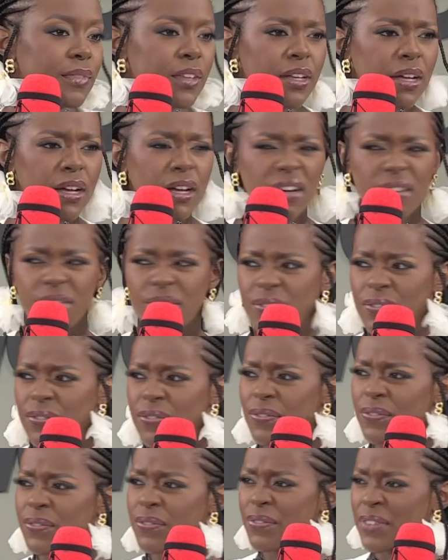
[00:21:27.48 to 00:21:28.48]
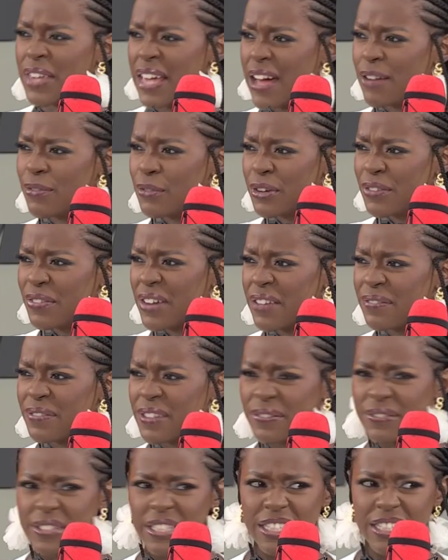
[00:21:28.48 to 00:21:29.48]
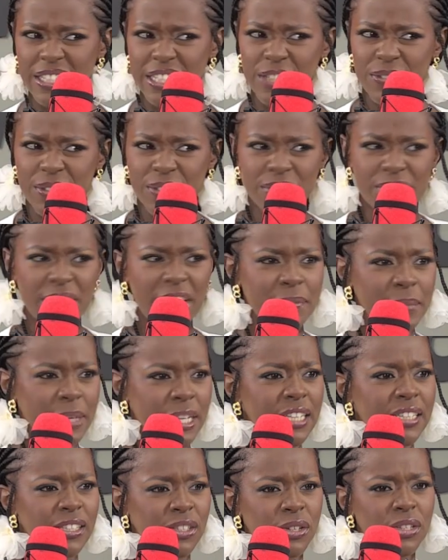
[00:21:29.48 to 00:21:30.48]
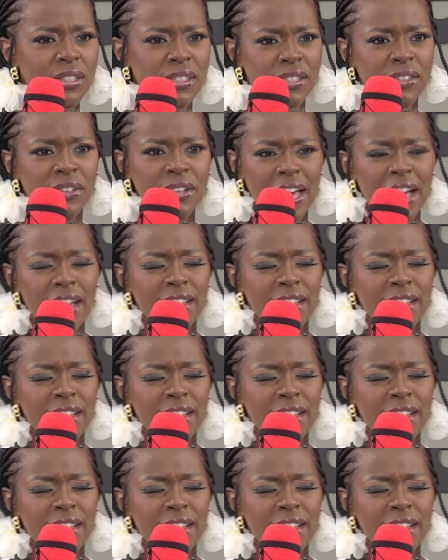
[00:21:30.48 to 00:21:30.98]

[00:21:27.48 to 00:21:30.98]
50 yeah 45 about, 50 yeah, right, about an minutes, hour so, mm-hmm. so yeah